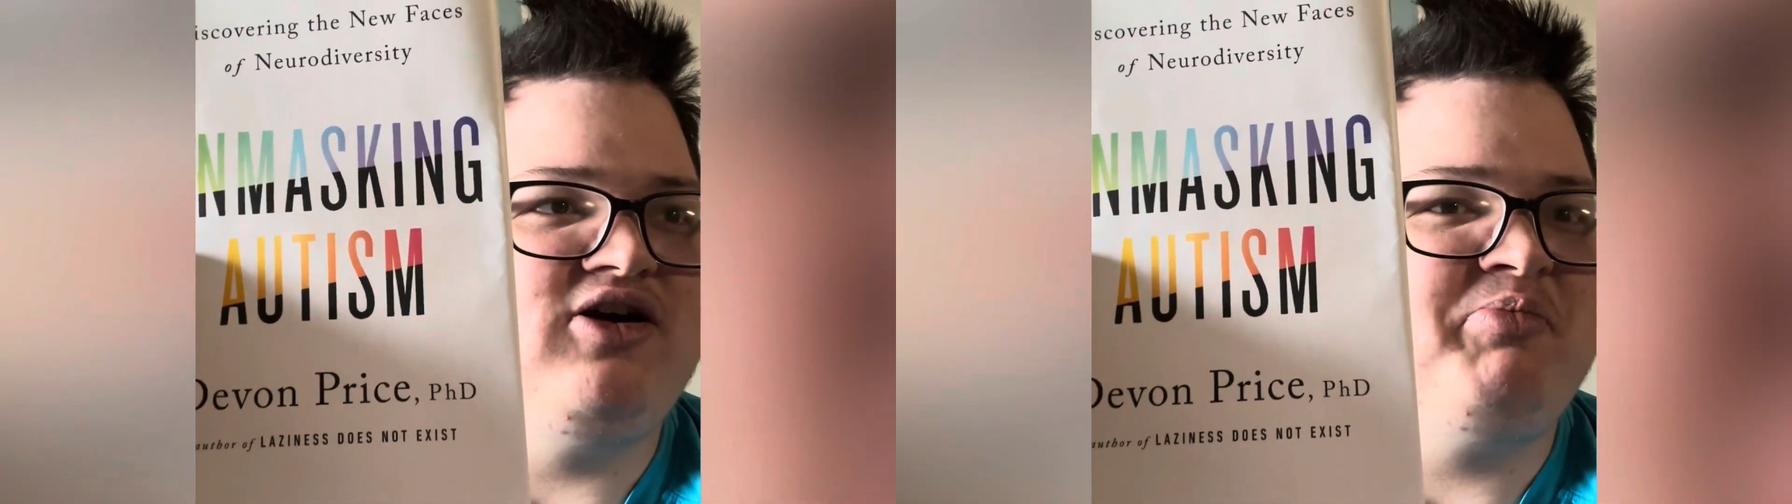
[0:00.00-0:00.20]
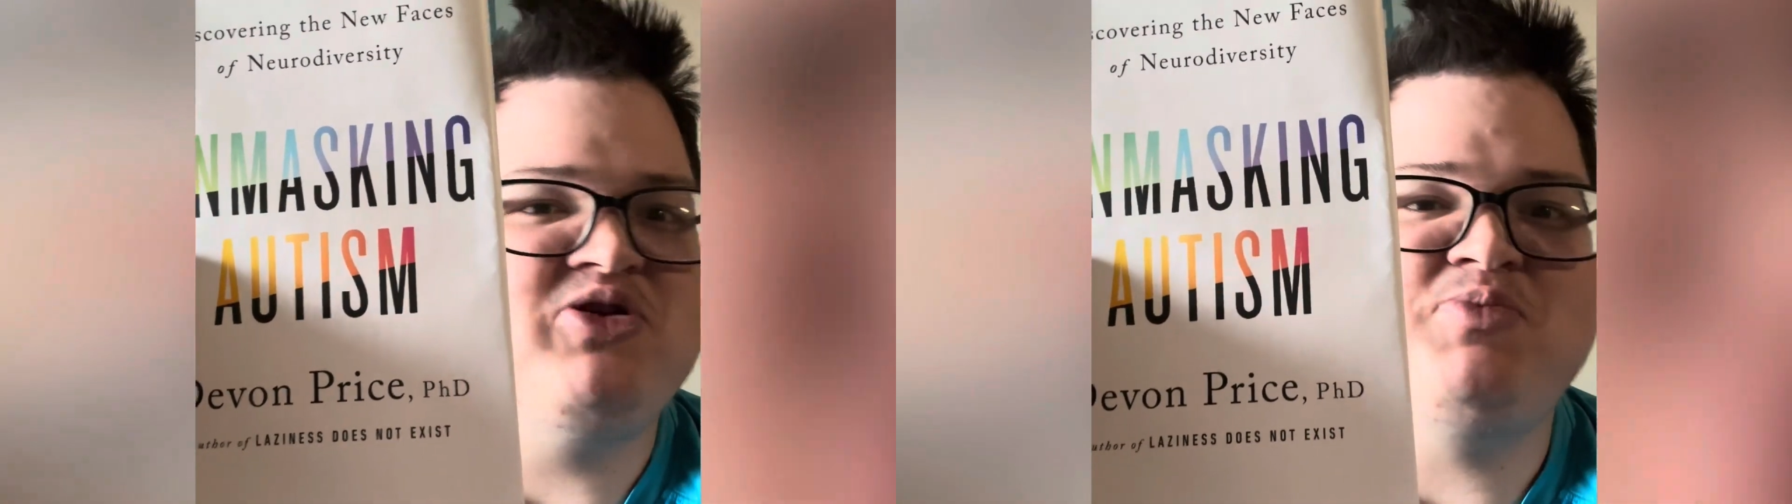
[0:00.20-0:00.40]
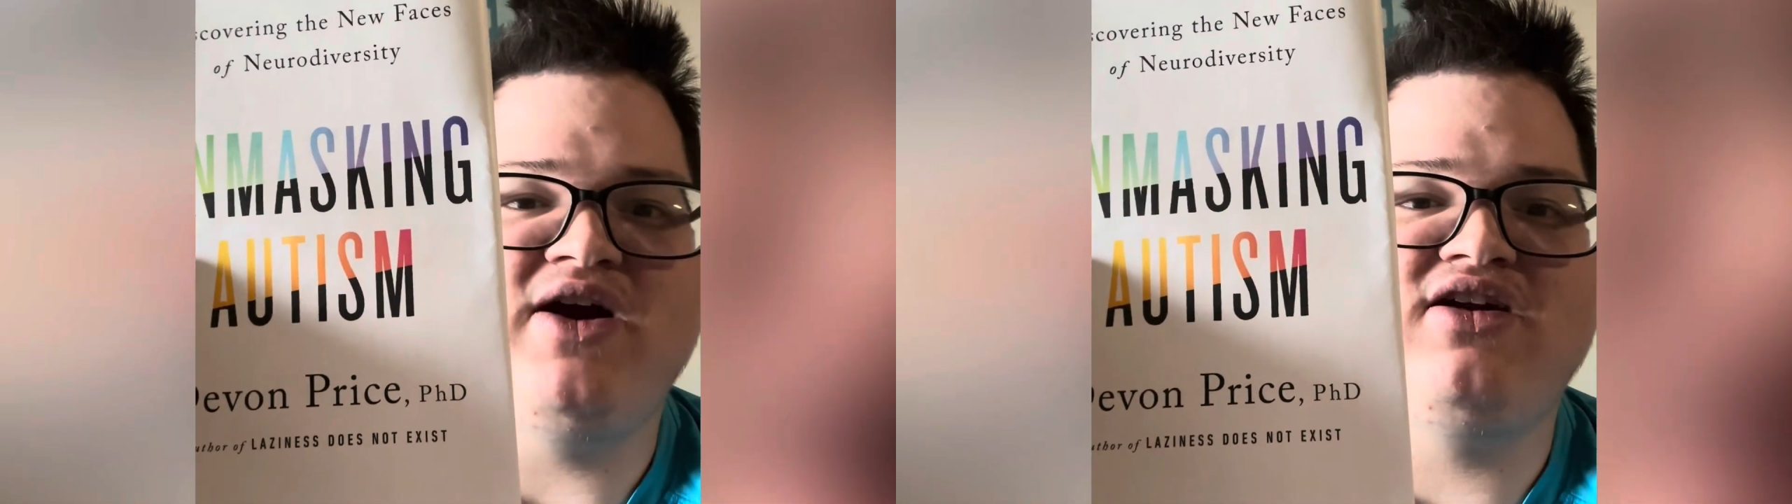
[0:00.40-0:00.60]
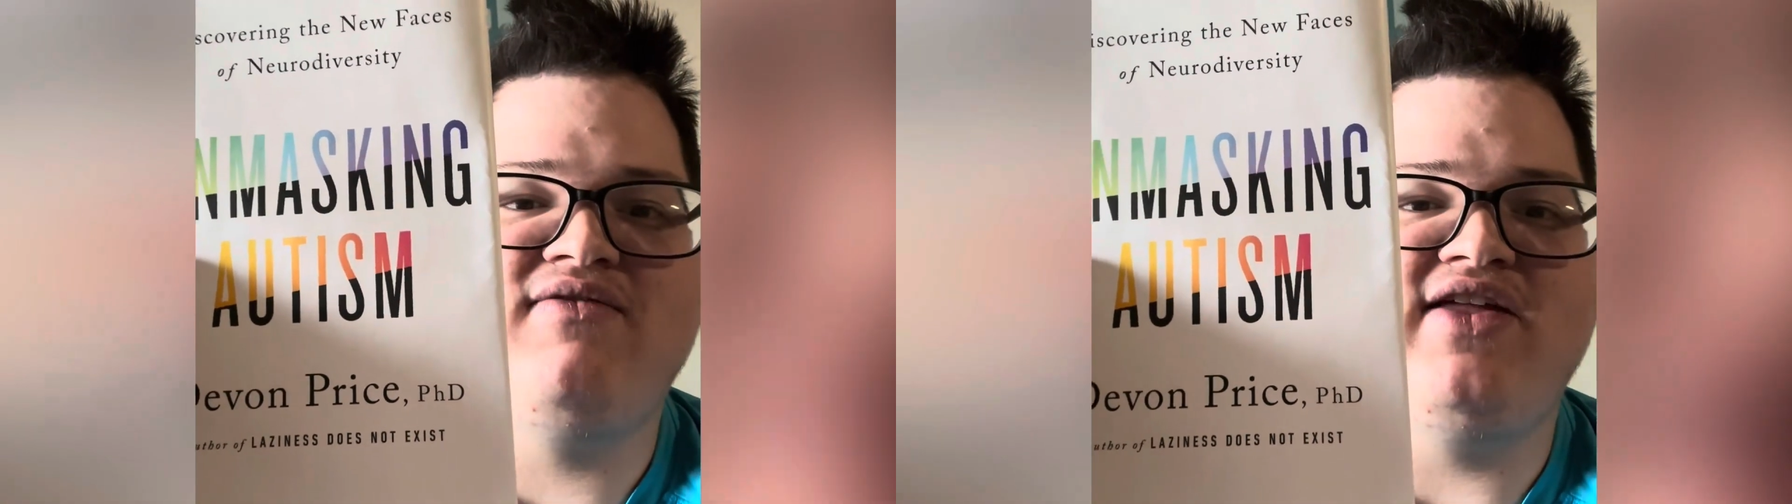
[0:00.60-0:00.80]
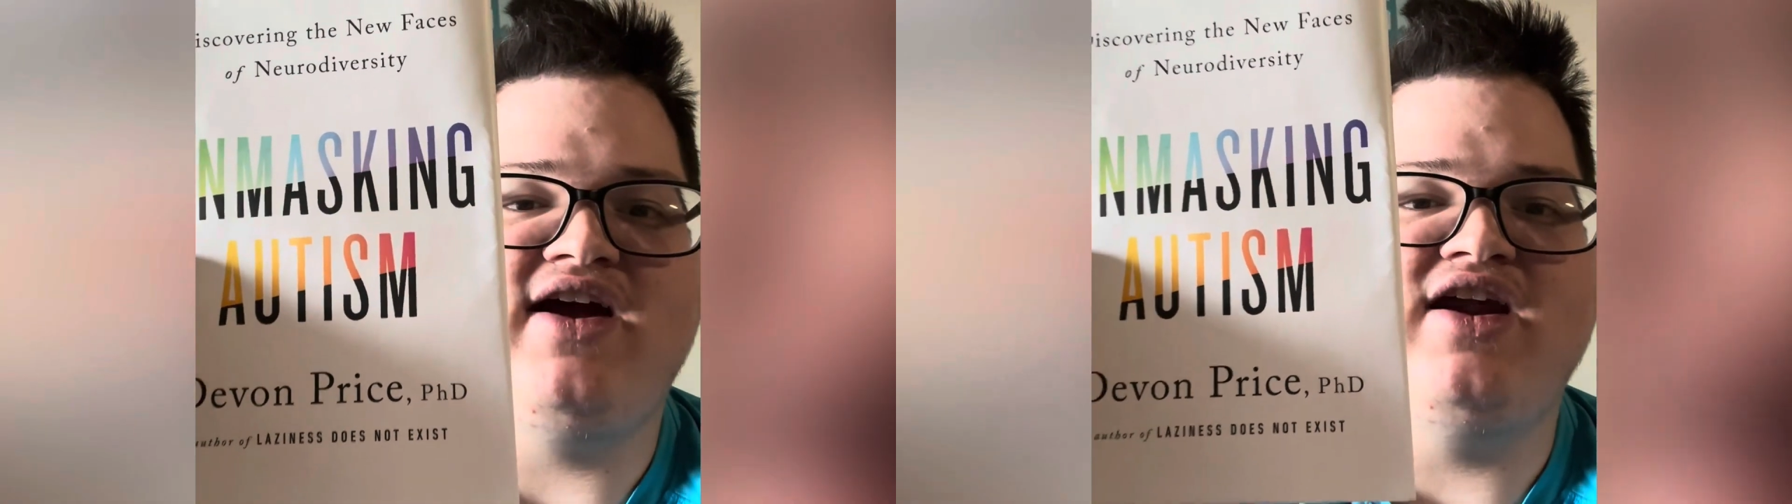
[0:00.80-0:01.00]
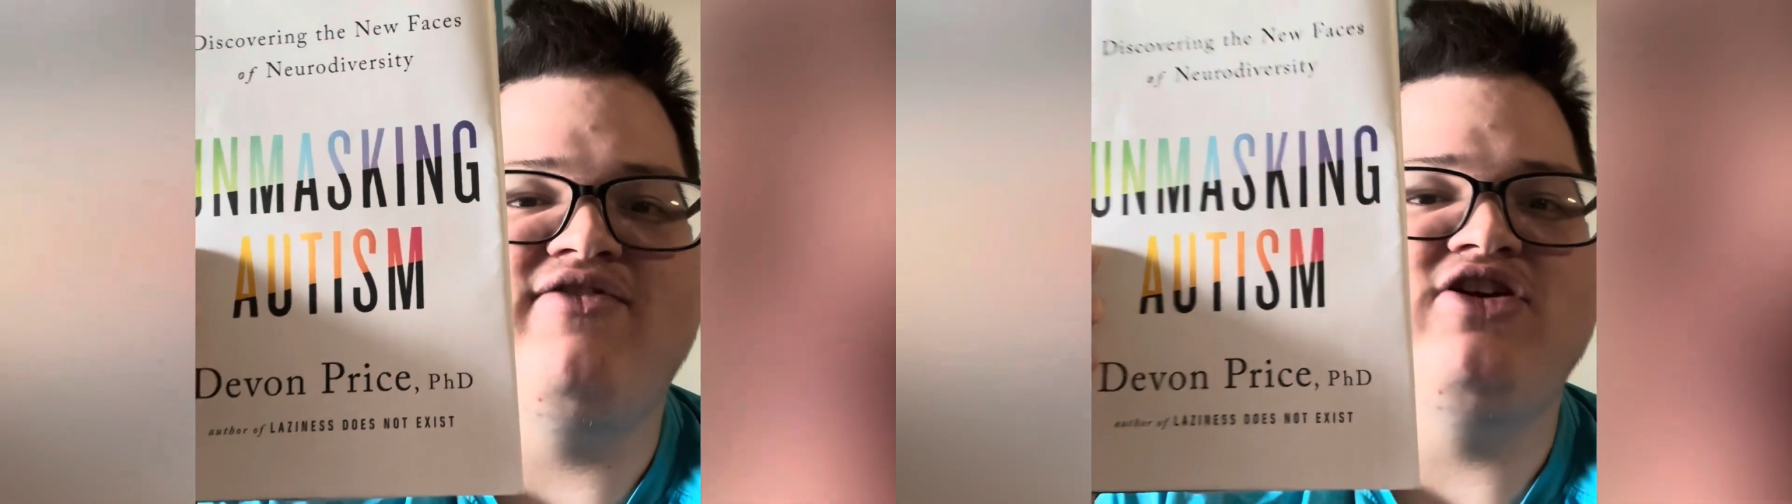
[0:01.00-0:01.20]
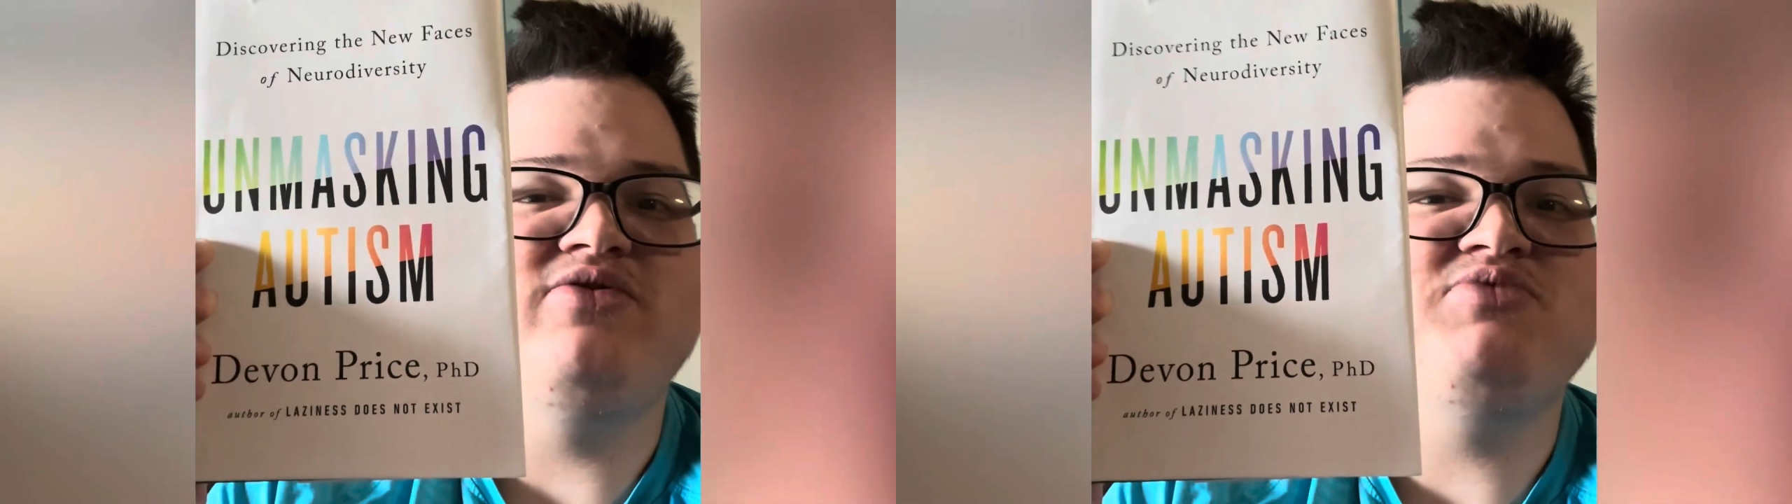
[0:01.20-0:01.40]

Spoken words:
perspective that I never knew was